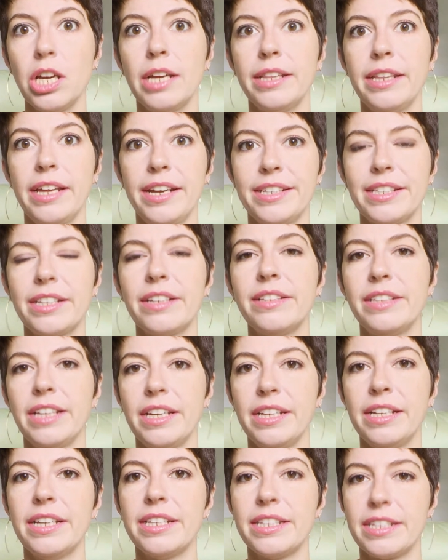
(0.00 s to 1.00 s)
that is
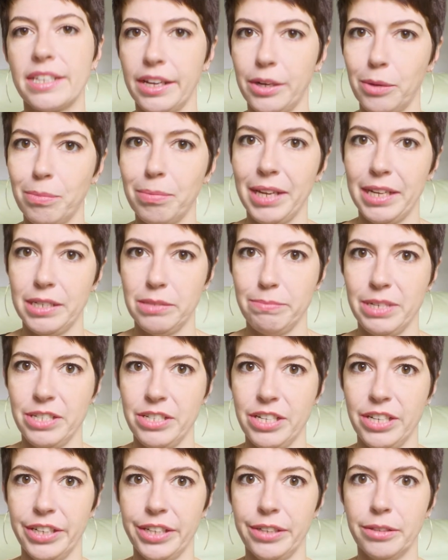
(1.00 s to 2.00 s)
contained inside of plant
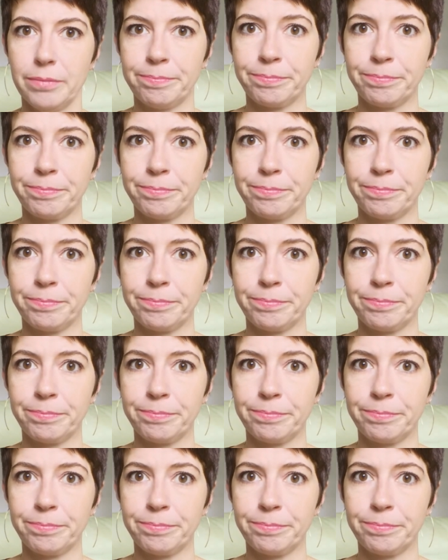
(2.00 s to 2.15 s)
material.